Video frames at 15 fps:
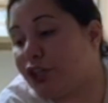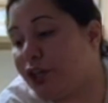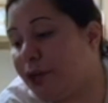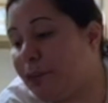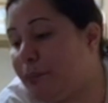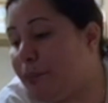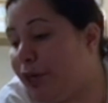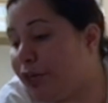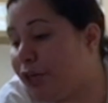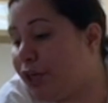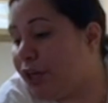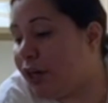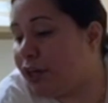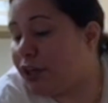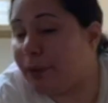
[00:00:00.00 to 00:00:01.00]
and butter
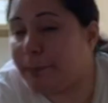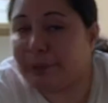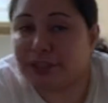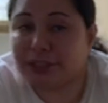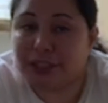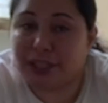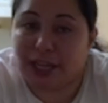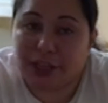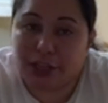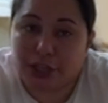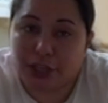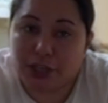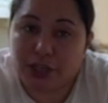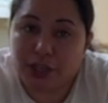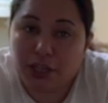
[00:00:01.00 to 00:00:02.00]
are coming
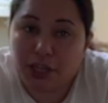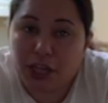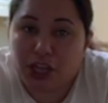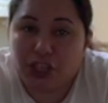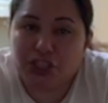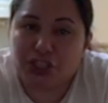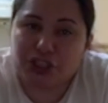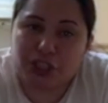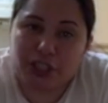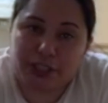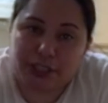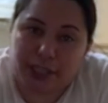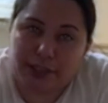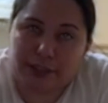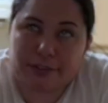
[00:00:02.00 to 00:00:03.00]
together. Usually it
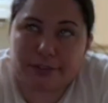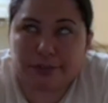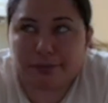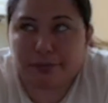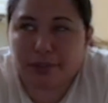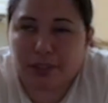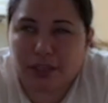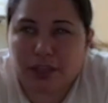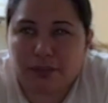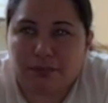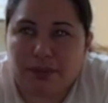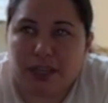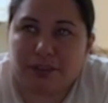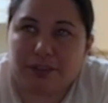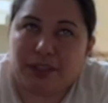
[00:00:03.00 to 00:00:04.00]
takes
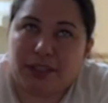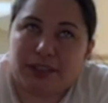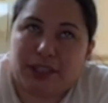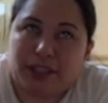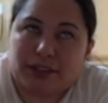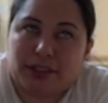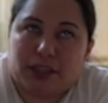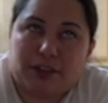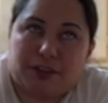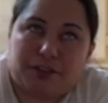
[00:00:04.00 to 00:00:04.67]
like a